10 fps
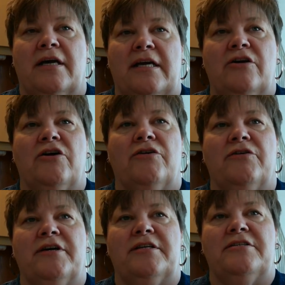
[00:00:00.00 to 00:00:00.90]

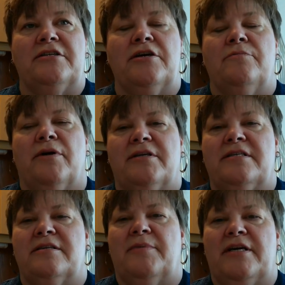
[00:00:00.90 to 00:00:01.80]
encourage
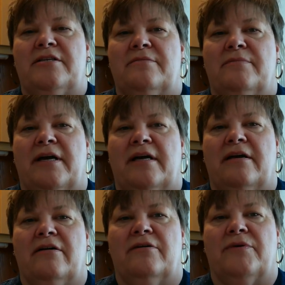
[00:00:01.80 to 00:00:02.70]
participation
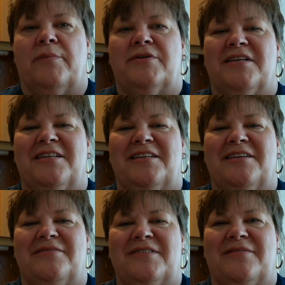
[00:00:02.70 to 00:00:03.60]
by all
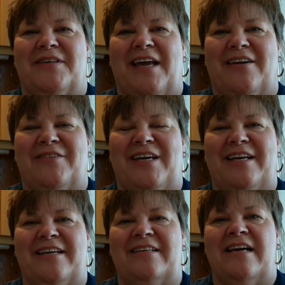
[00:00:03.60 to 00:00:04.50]
representatives of the
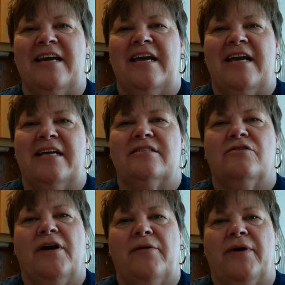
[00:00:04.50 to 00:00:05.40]
county and it's a
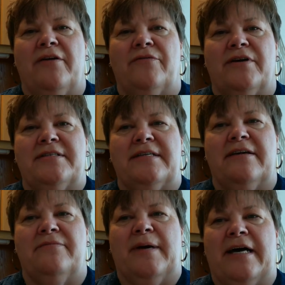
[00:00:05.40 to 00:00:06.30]
great way for us to
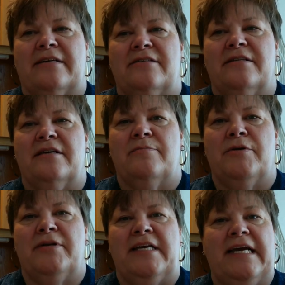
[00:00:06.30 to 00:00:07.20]
give back to the
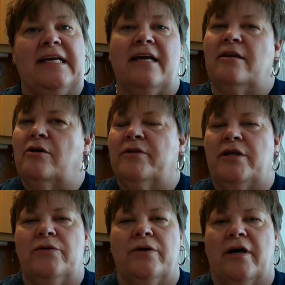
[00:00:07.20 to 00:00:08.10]
community and I know that
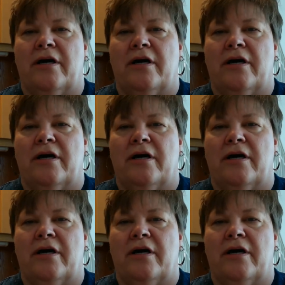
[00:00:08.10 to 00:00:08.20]
you are